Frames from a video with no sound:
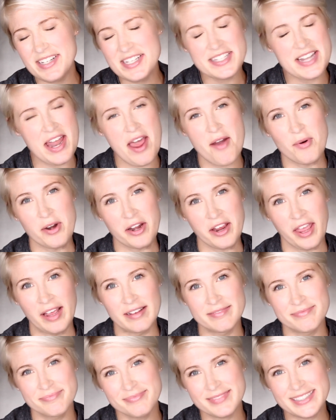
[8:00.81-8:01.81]
is not
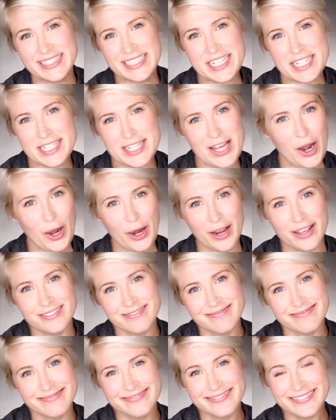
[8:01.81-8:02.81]
working. Sorry.
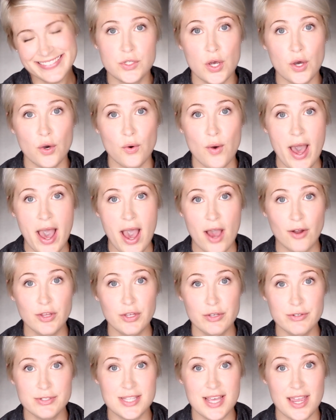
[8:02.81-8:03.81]
So, how to
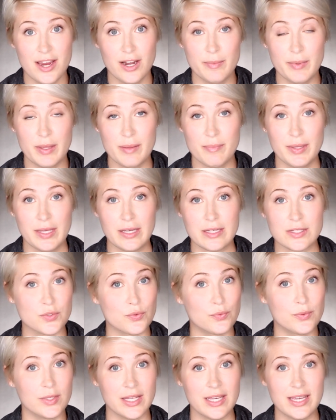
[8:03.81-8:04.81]
use the Airbnb?
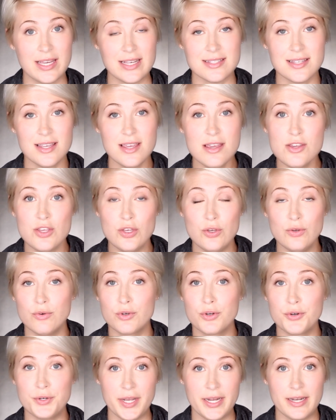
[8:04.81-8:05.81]
It's really easy. You
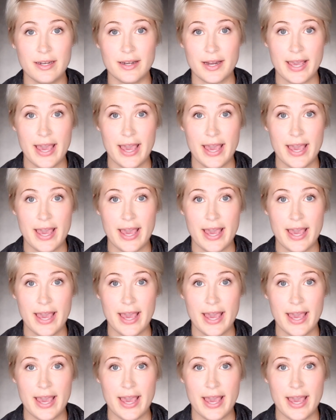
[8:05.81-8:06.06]
create an